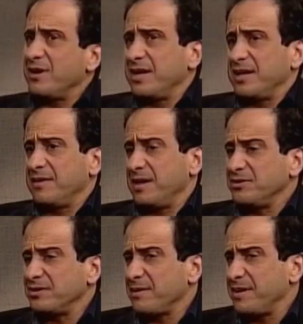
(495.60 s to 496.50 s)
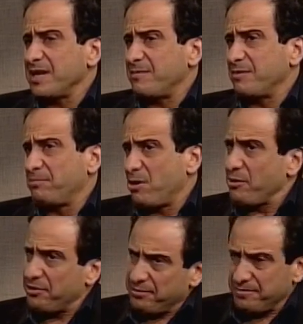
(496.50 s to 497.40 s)
way, the interesting thing about
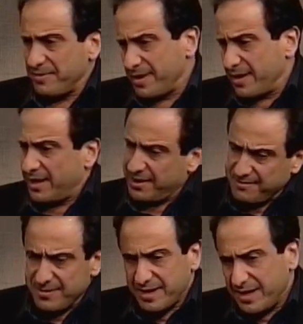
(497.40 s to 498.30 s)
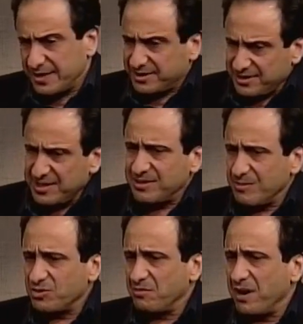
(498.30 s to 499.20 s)
both models.
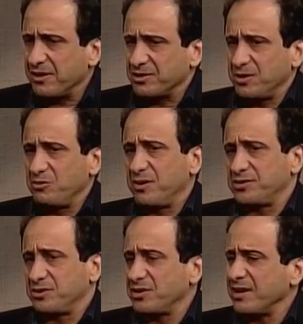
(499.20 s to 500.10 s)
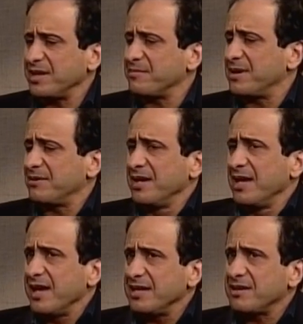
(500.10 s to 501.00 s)
systems or models, the ones you're talking about,
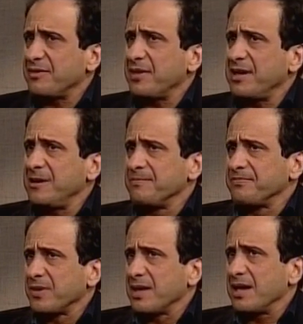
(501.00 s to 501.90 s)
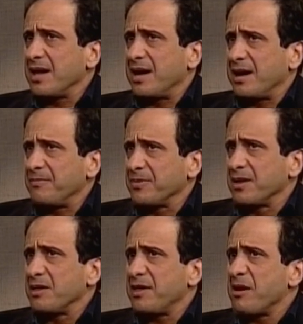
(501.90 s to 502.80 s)
is that they uh,
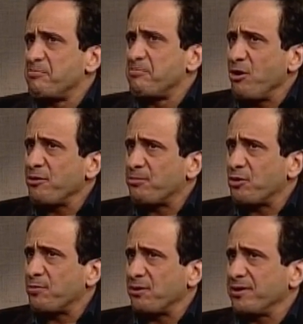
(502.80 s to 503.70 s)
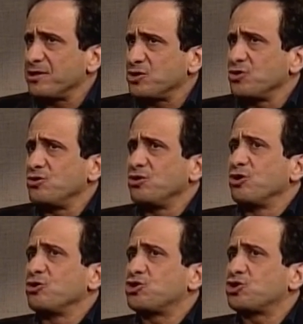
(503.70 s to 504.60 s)
they are both purported to
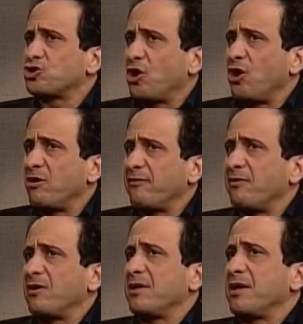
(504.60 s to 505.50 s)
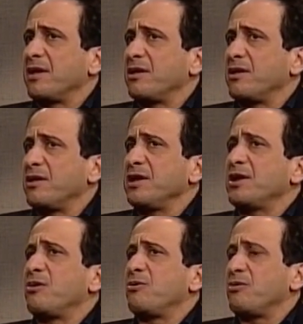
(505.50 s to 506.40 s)
solve, you
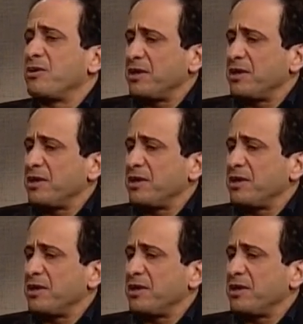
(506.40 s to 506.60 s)
know,